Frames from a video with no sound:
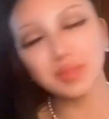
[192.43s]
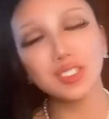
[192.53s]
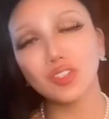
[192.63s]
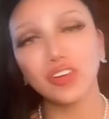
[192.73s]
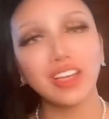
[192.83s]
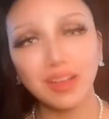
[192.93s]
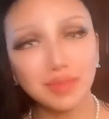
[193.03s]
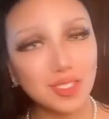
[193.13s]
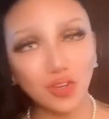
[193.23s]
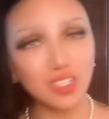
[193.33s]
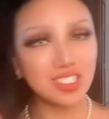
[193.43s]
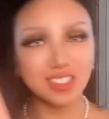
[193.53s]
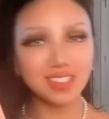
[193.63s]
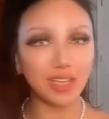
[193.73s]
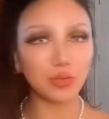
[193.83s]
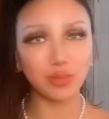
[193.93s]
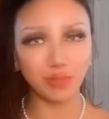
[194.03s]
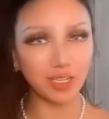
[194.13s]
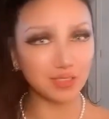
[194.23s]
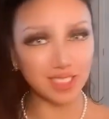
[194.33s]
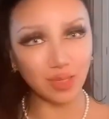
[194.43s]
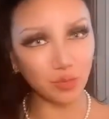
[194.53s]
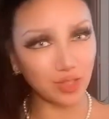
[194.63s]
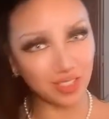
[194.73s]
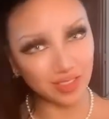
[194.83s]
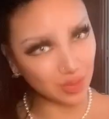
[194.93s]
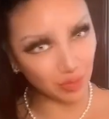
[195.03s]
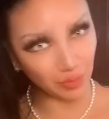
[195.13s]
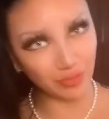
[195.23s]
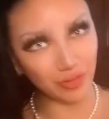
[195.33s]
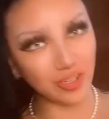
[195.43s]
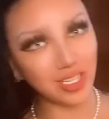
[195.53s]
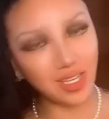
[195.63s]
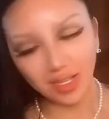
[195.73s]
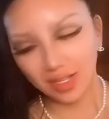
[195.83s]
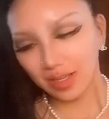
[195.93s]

I'm sorry to say it, with my old keyboard that used to be my favorite.